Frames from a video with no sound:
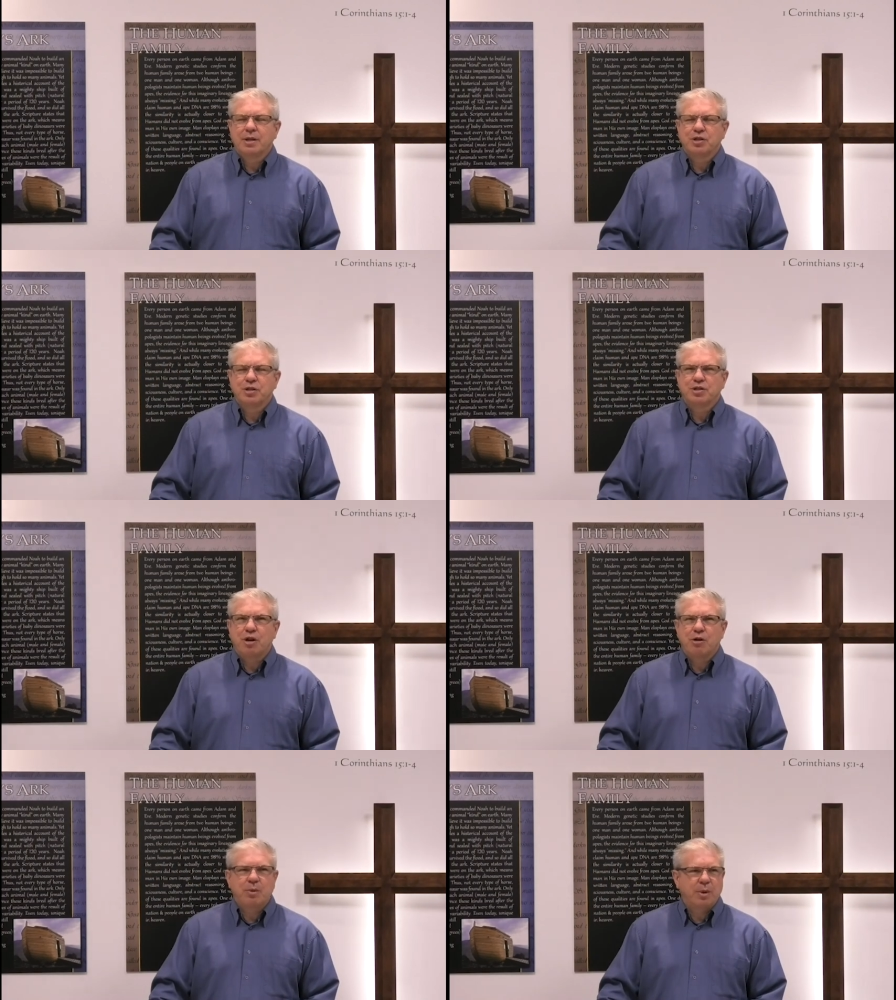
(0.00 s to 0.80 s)
initially
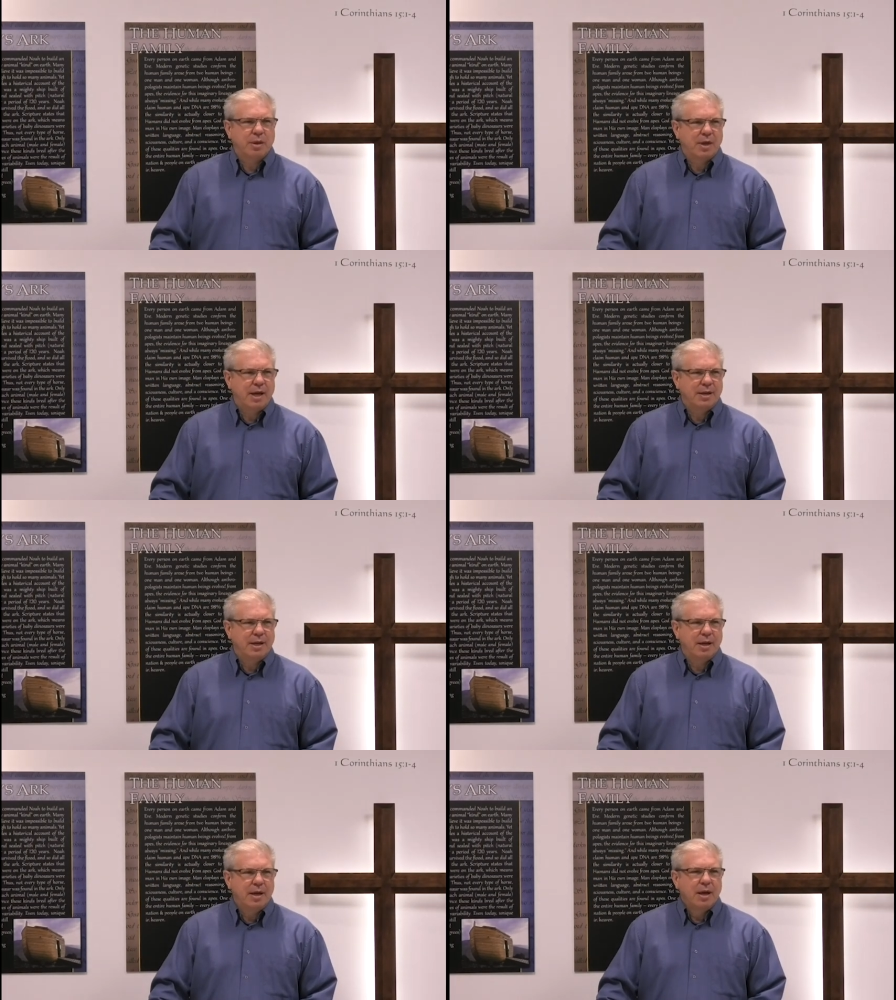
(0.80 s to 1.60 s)
started with, the
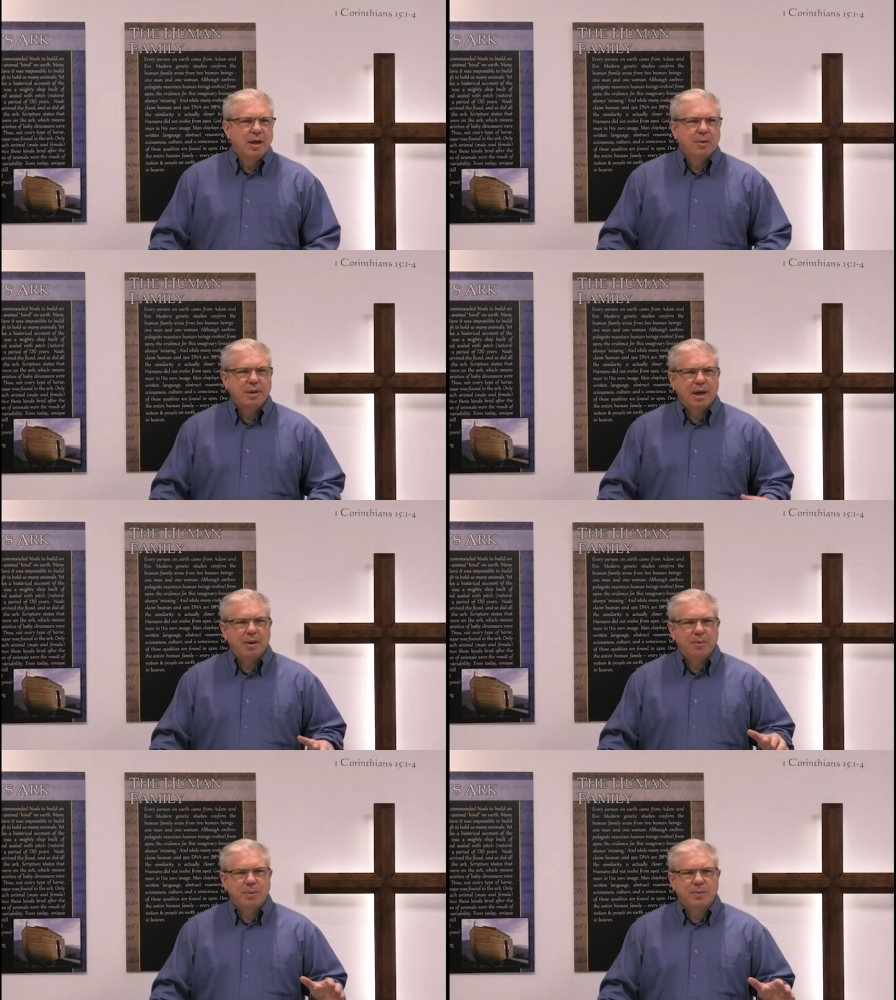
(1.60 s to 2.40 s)
idea
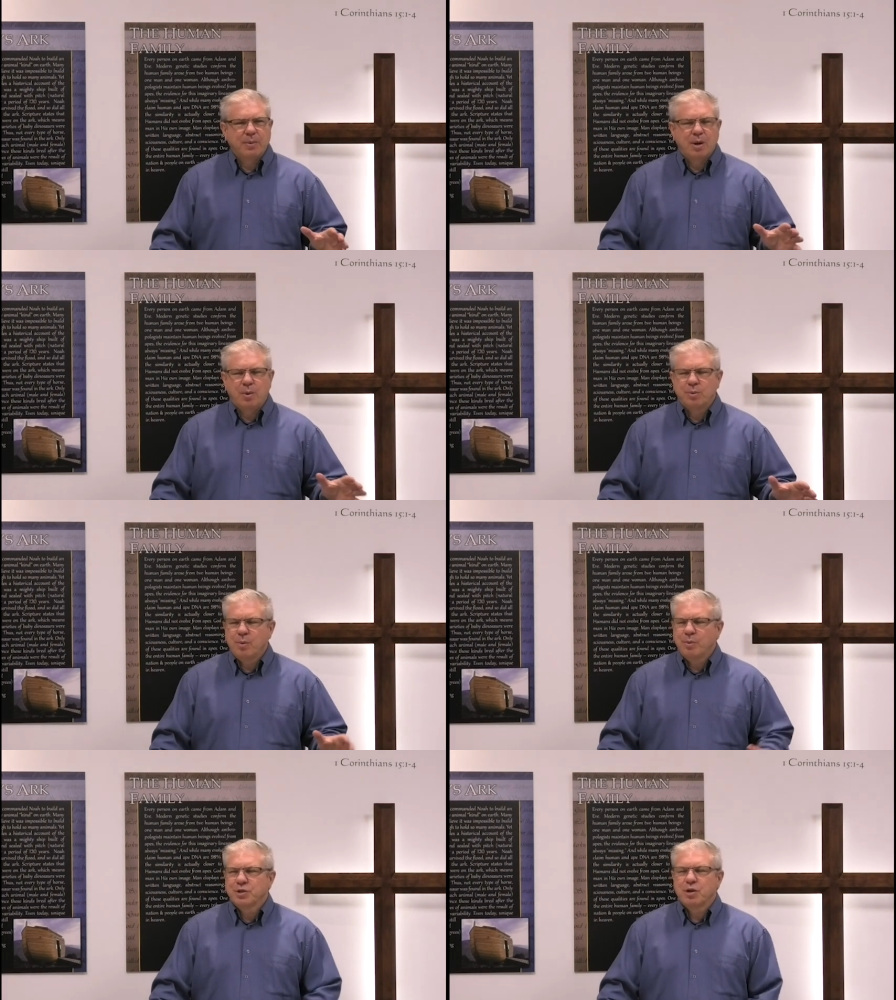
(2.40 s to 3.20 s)
that, you know,
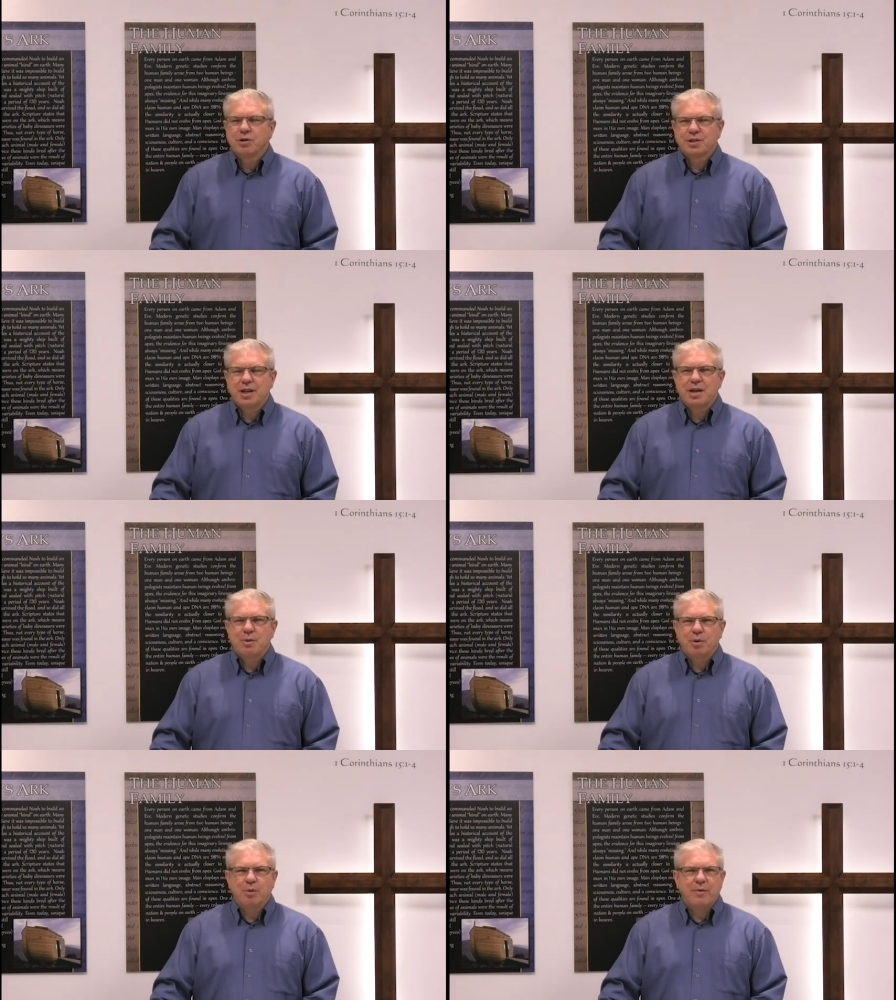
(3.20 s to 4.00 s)
when we started studying
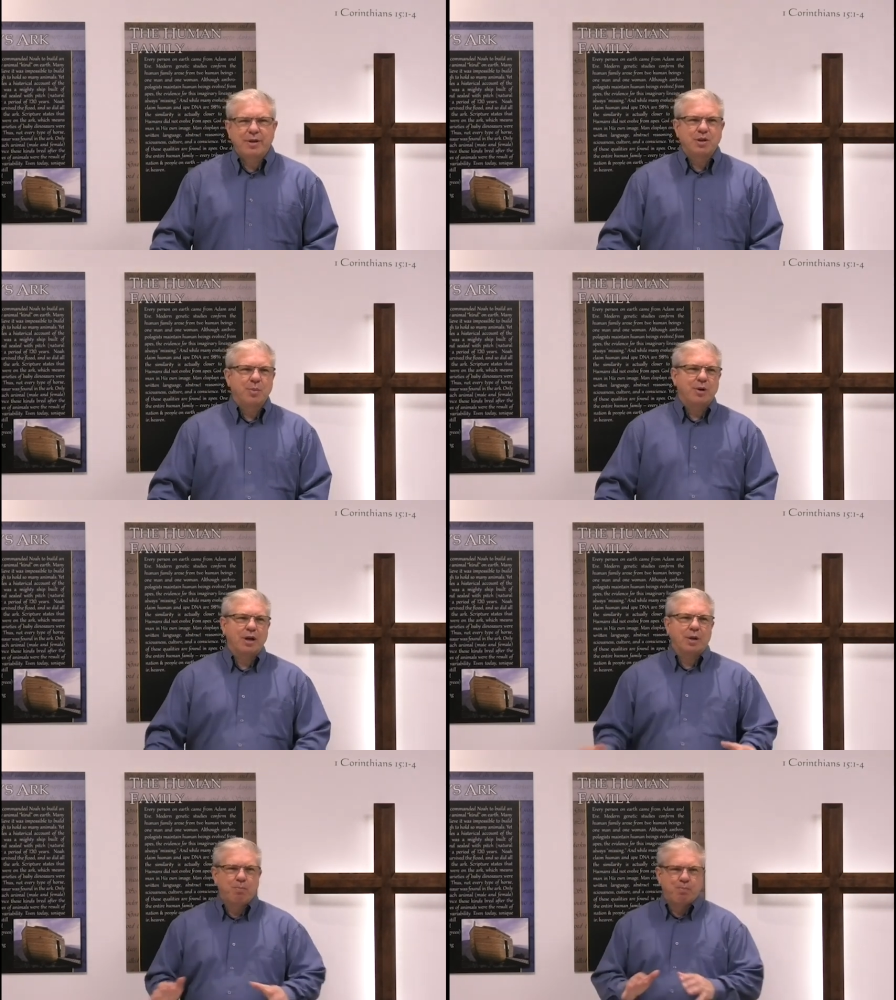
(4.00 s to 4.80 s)
the book of Revelation, we're
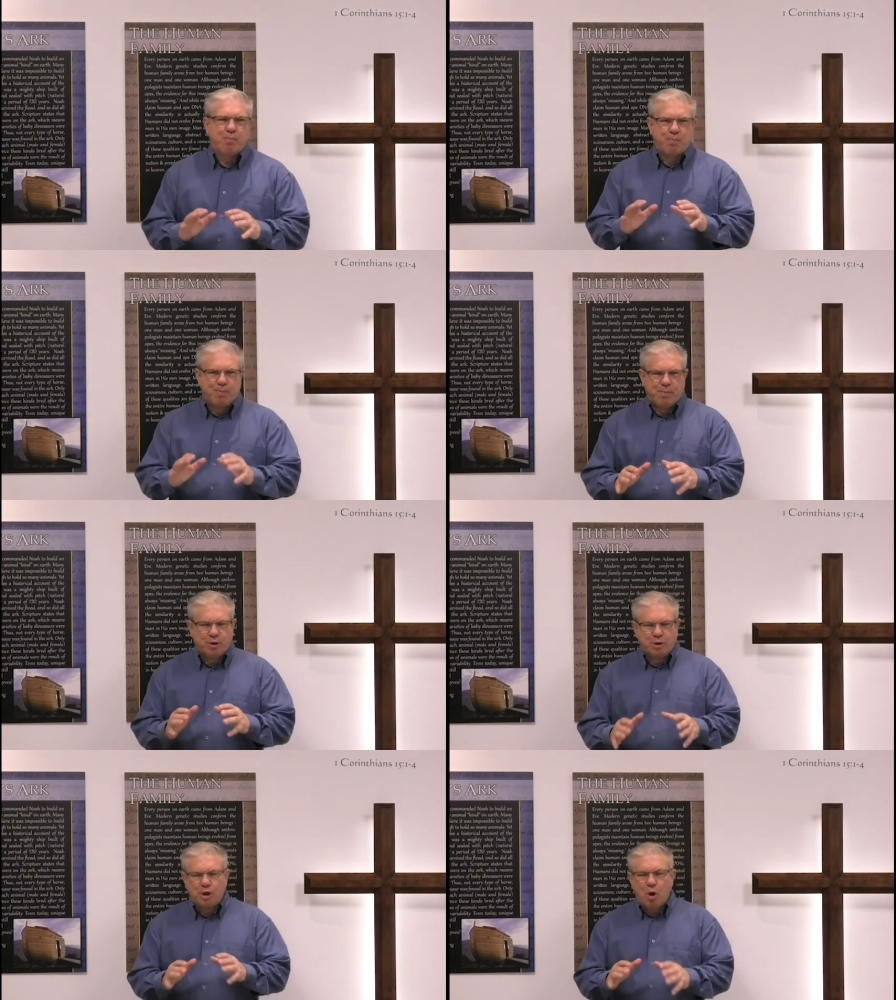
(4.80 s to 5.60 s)
going to
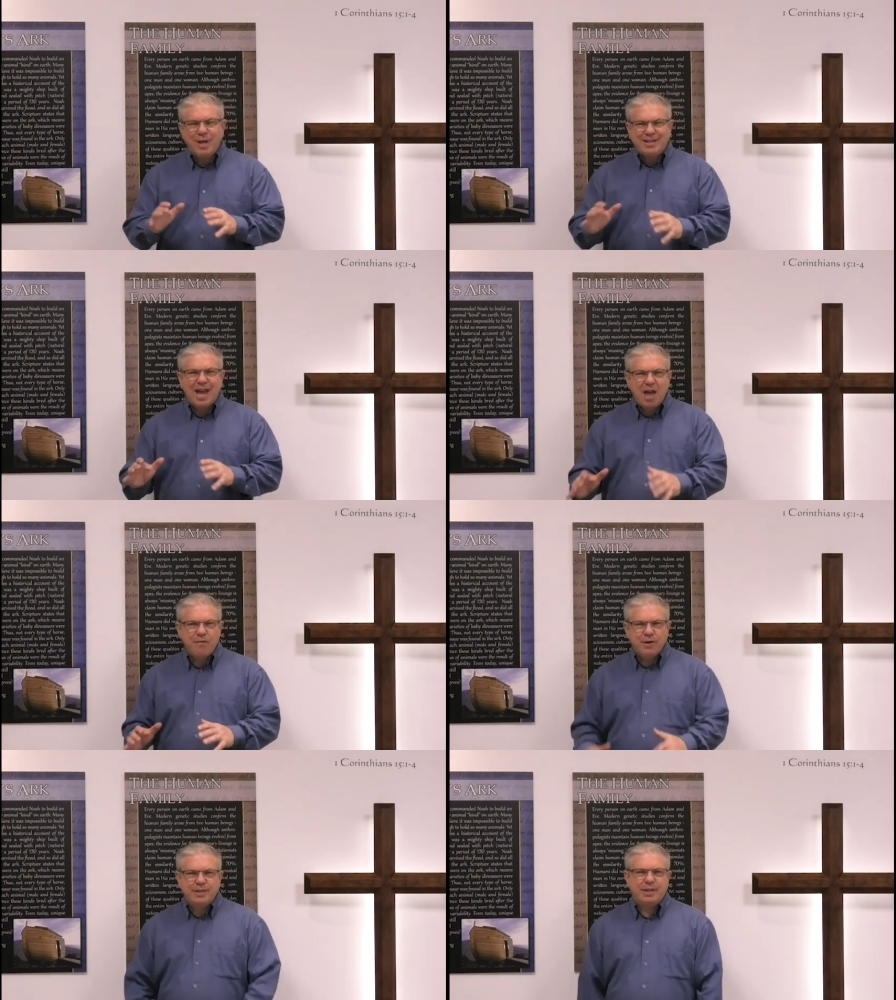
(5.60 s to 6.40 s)
go into
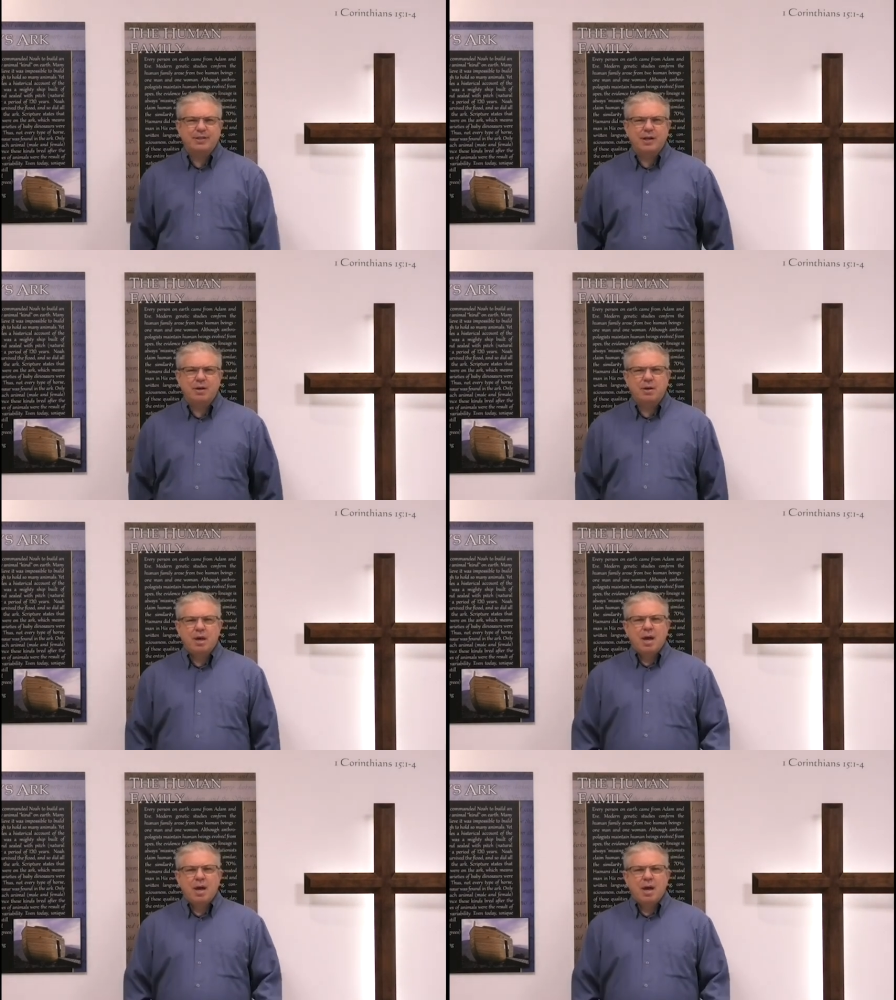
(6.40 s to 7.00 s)
every detail.